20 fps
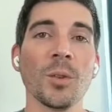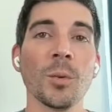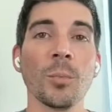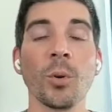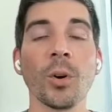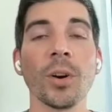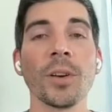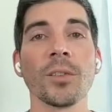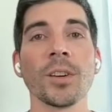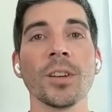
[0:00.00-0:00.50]
The
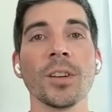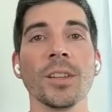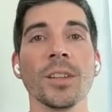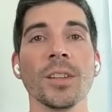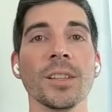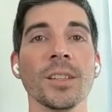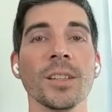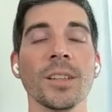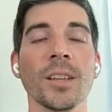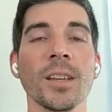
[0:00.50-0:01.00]
point
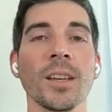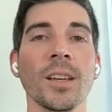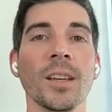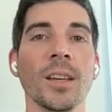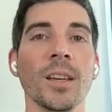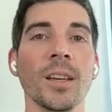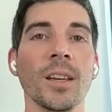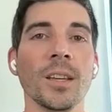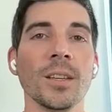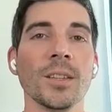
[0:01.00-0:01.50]
really
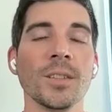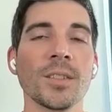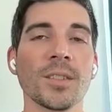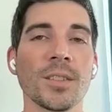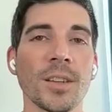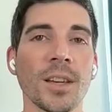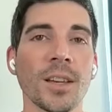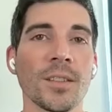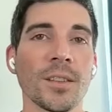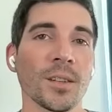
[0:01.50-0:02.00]

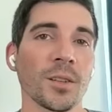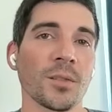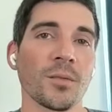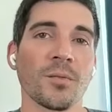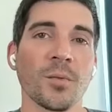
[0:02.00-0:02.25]
is, I think,